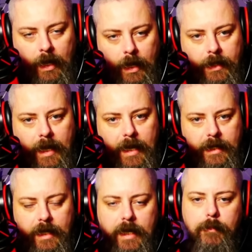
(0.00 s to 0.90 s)
and
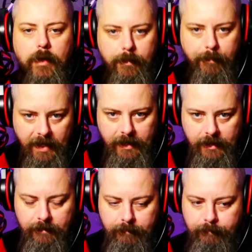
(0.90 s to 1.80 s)
again, in my
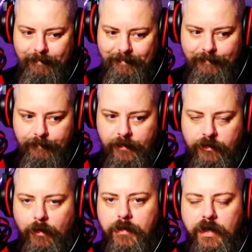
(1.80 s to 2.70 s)
opinion, there's
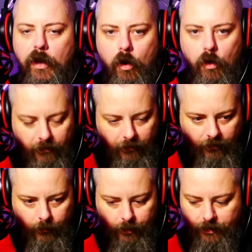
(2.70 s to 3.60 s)
something off
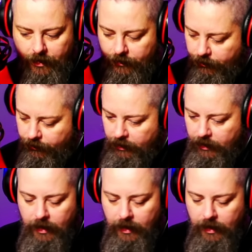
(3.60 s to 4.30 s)
with this.